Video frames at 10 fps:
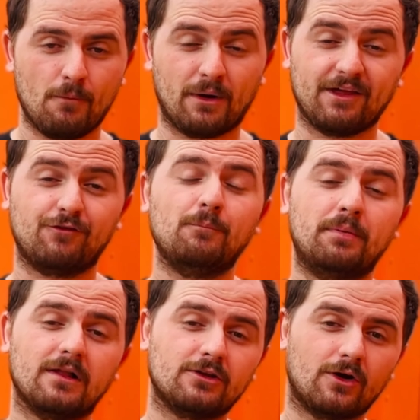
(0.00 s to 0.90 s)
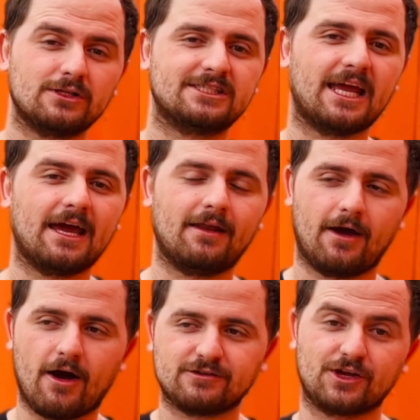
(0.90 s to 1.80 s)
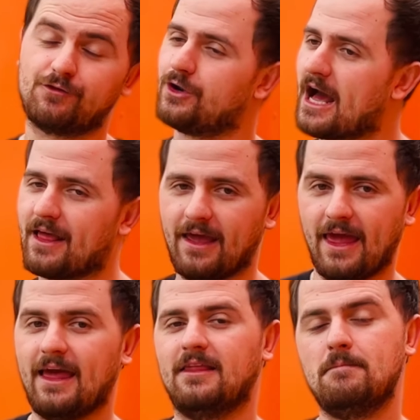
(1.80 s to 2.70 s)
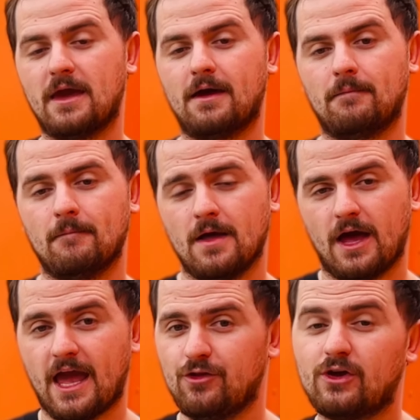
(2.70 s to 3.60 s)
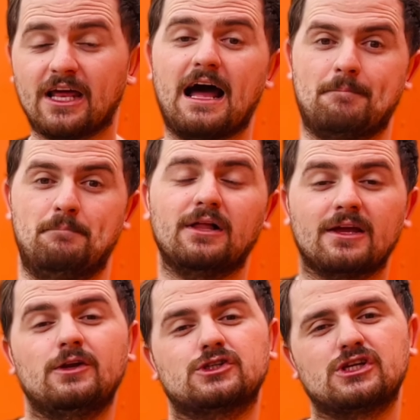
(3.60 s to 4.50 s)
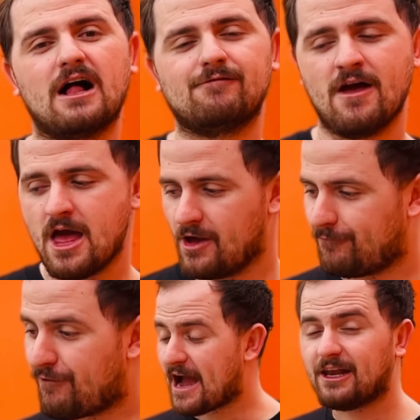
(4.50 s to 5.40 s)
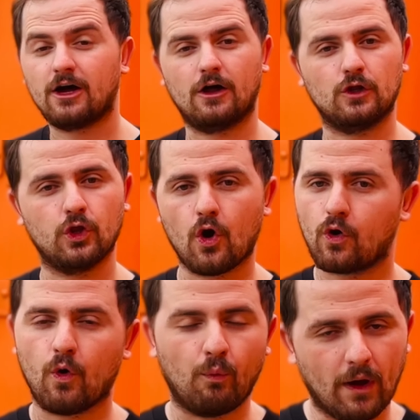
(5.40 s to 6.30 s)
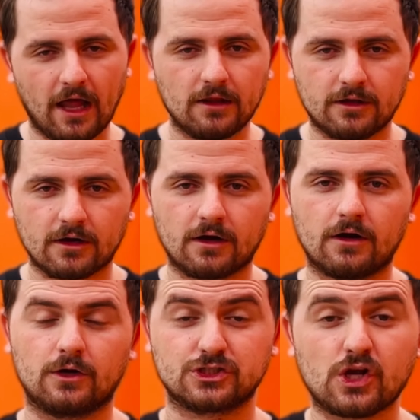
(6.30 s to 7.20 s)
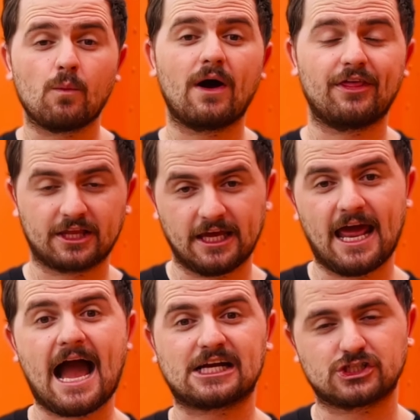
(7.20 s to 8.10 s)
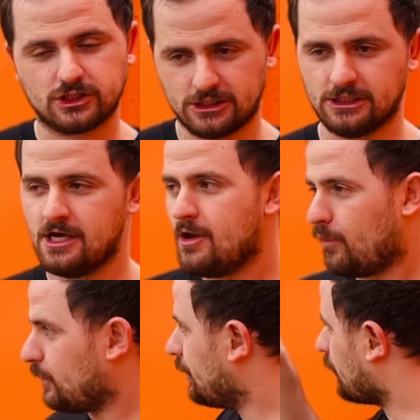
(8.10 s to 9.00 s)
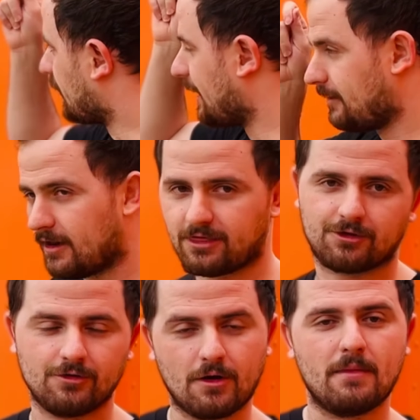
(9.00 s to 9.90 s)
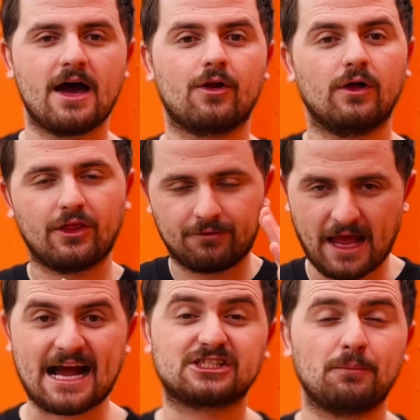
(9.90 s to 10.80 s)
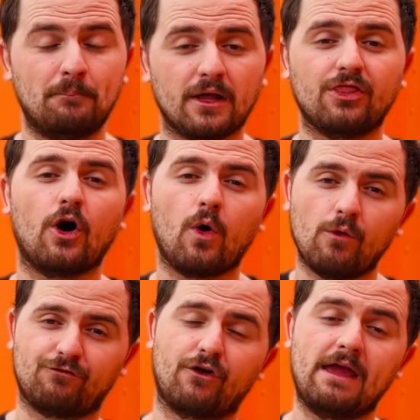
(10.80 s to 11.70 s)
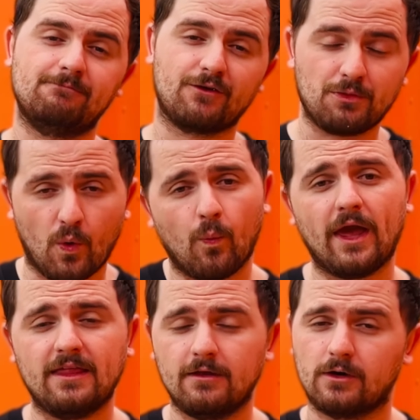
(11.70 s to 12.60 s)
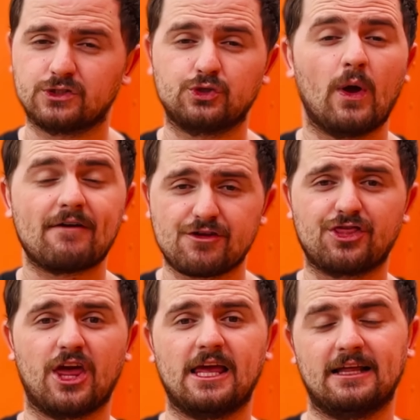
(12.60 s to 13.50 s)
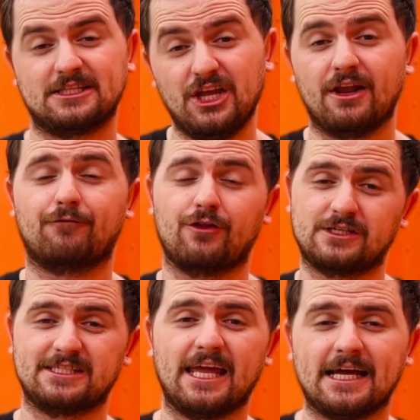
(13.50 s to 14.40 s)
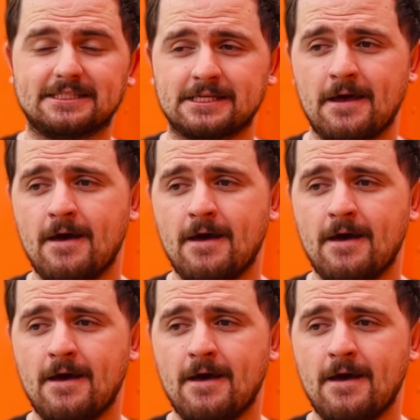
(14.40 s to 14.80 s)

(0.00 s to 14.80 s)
but if you build your own stand, obviously if you're not a handyman and you cannot build it yourself, find a local welder or someone that can actually, you know, can cut through the metal and actually build the whole frame from the windows to everything that's needed for the stands.